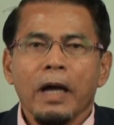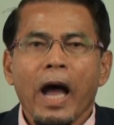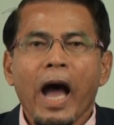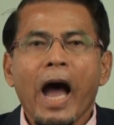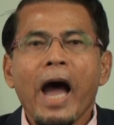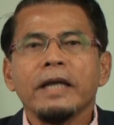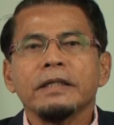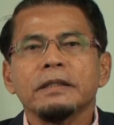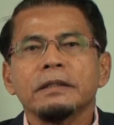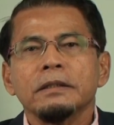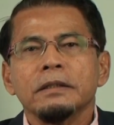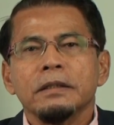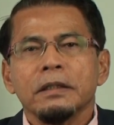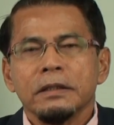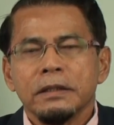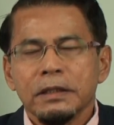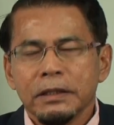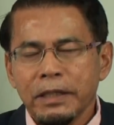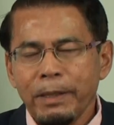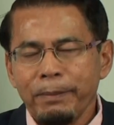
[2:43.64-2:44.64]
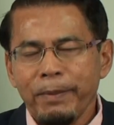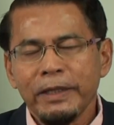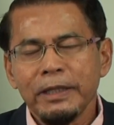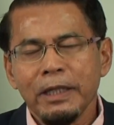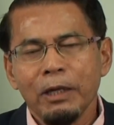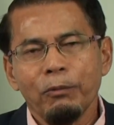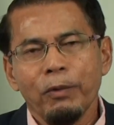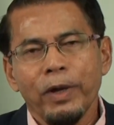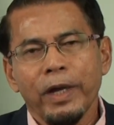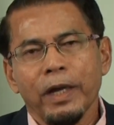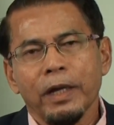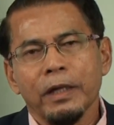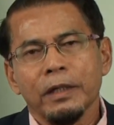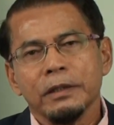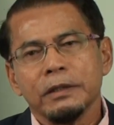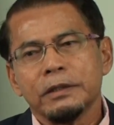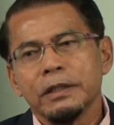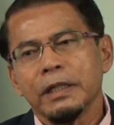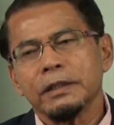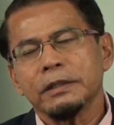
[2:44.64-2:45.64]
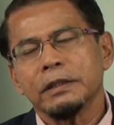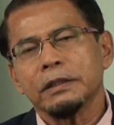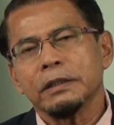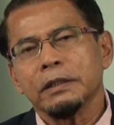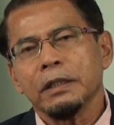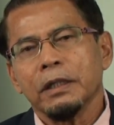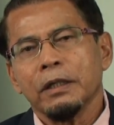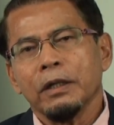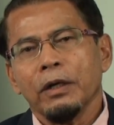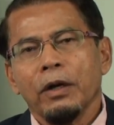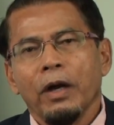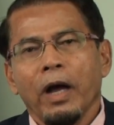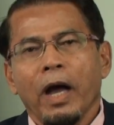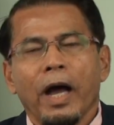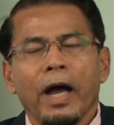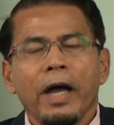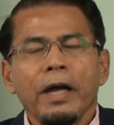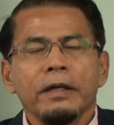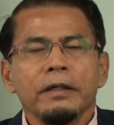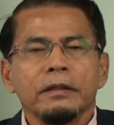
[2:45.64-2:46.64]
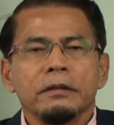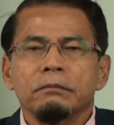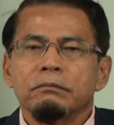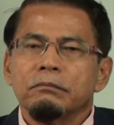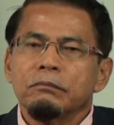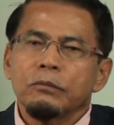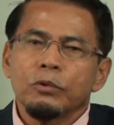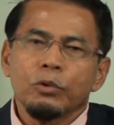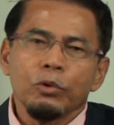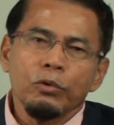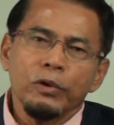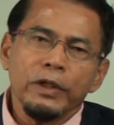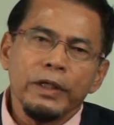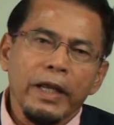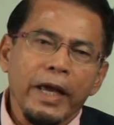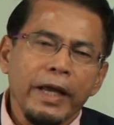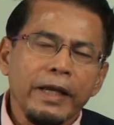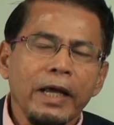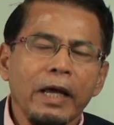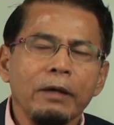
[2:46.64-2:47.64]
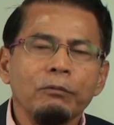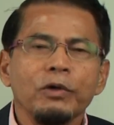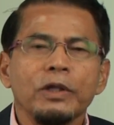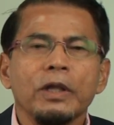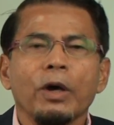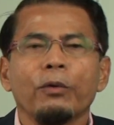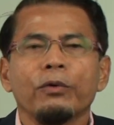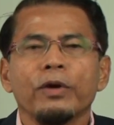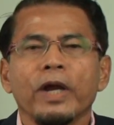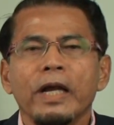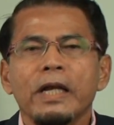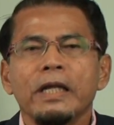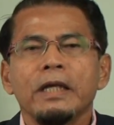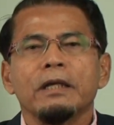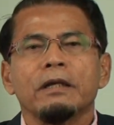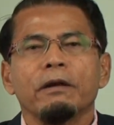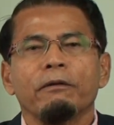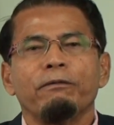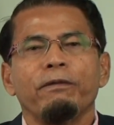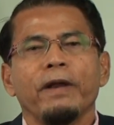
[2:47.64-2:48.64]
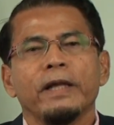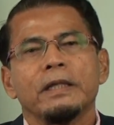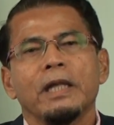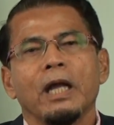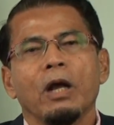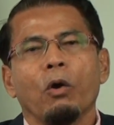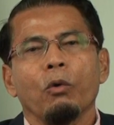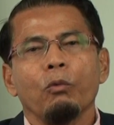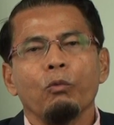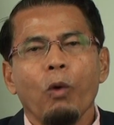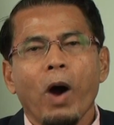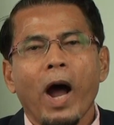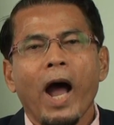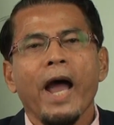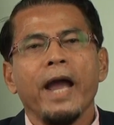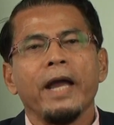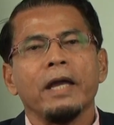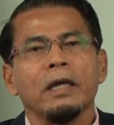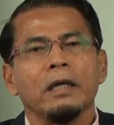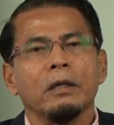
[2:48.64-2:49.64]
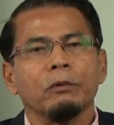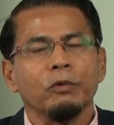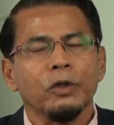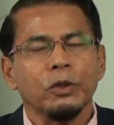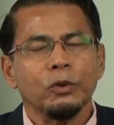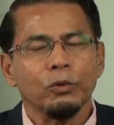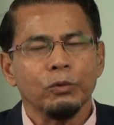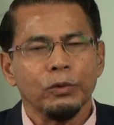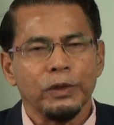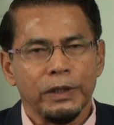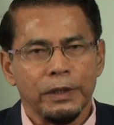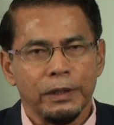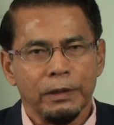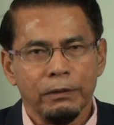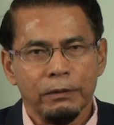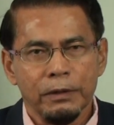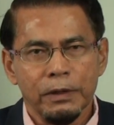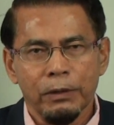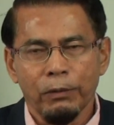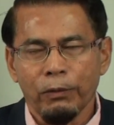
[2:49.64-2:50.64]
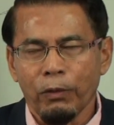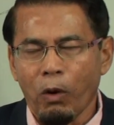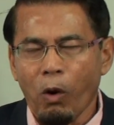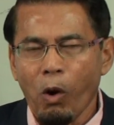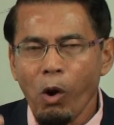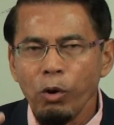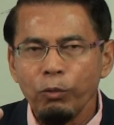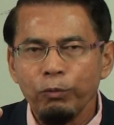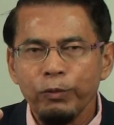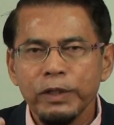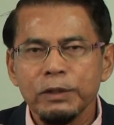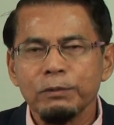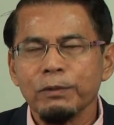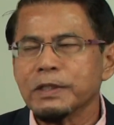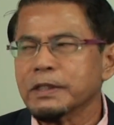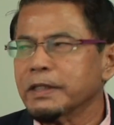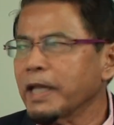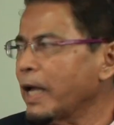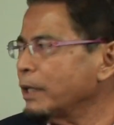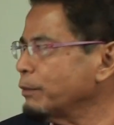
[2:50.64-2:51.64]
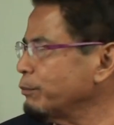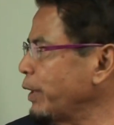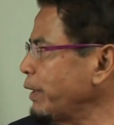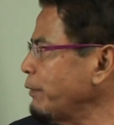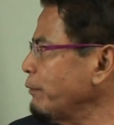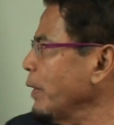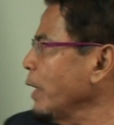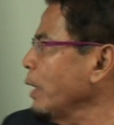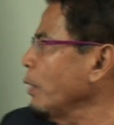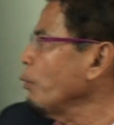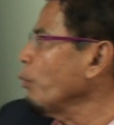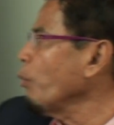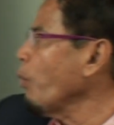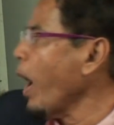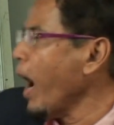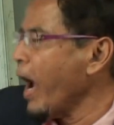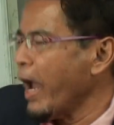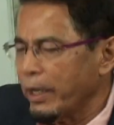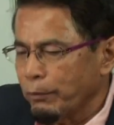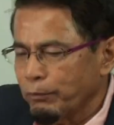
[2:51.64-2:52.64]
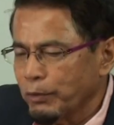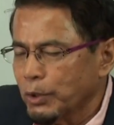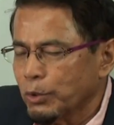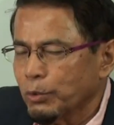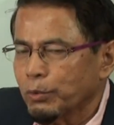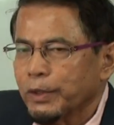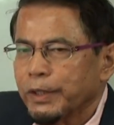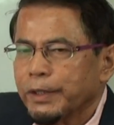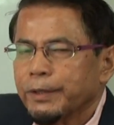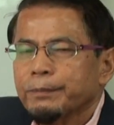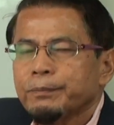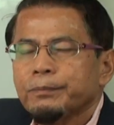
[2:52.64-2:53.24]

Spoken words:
unsystematic way. Just do it and then without really reflecting on why we do it. Always we start with why we do it.